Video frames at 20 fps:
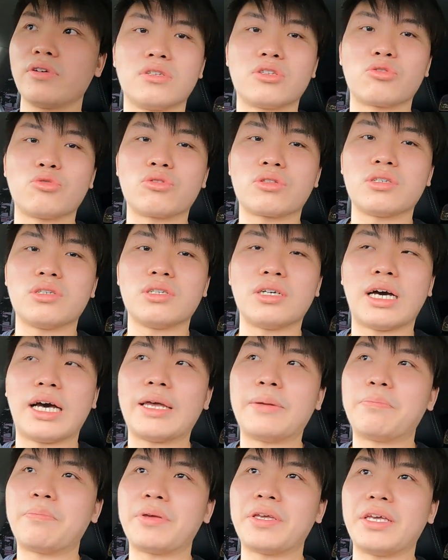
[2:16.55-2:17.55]
The total
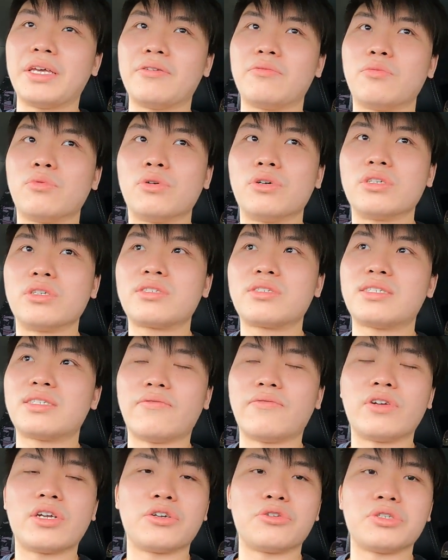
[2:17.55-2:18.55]
I paid was
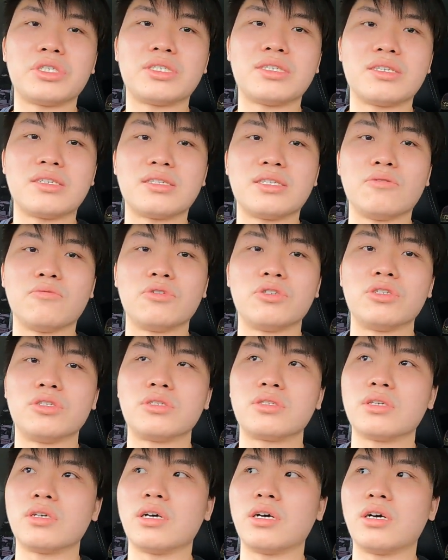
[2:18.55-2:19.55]
760, which
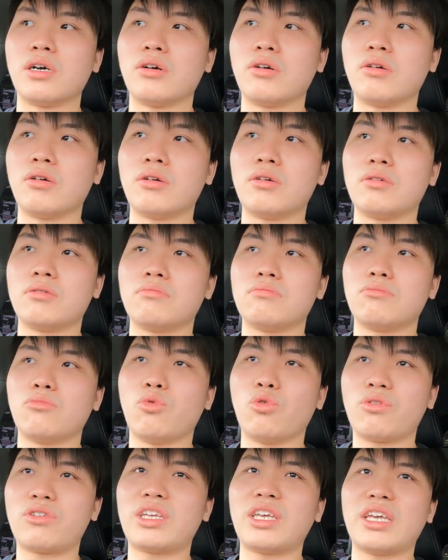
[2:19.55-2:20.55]
is
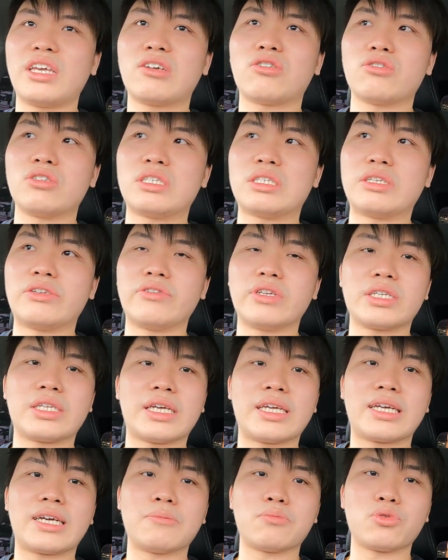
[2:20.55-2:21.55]
okay considering
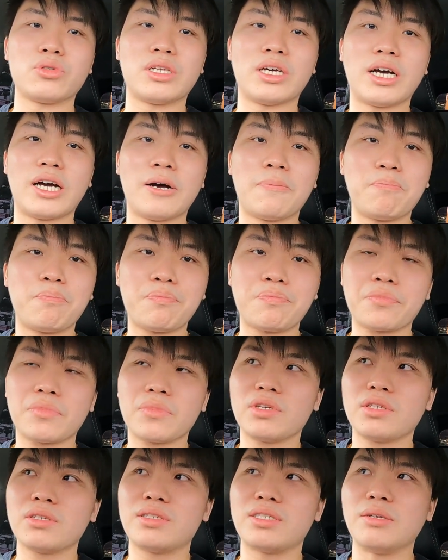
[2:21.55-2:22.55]
that it comes with the hub,
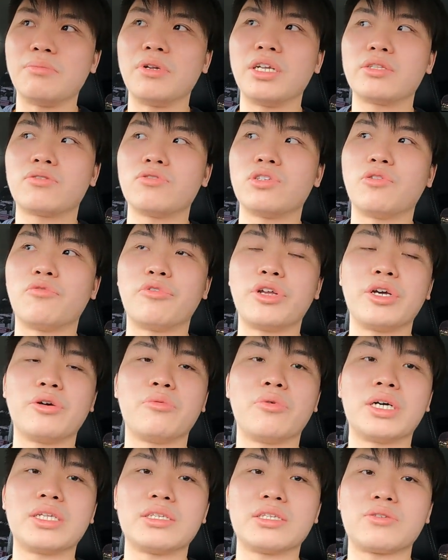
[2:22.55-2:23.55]
similar to the rear
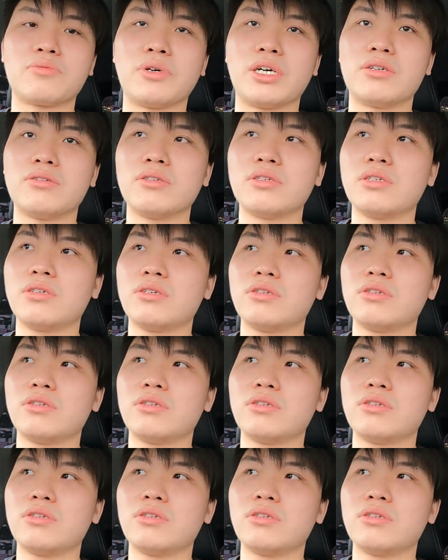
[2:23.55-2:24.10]
one as well.